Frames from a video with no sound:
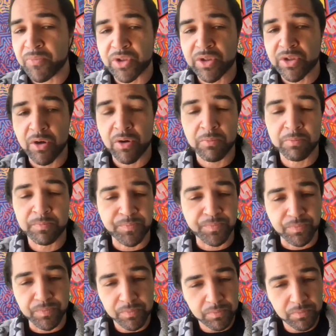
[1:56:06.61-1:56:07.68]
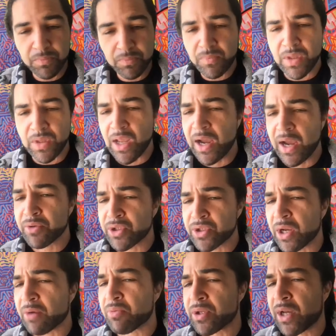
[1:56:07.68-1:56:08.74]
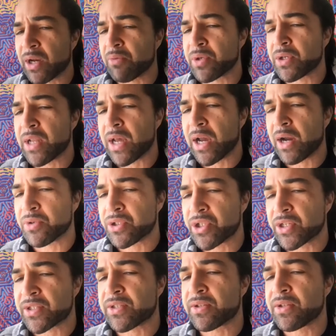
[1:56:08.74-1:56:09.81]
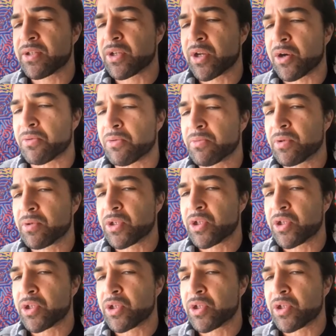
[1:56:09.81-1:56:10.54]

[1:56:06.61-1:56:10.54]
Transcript: So I would just, you know,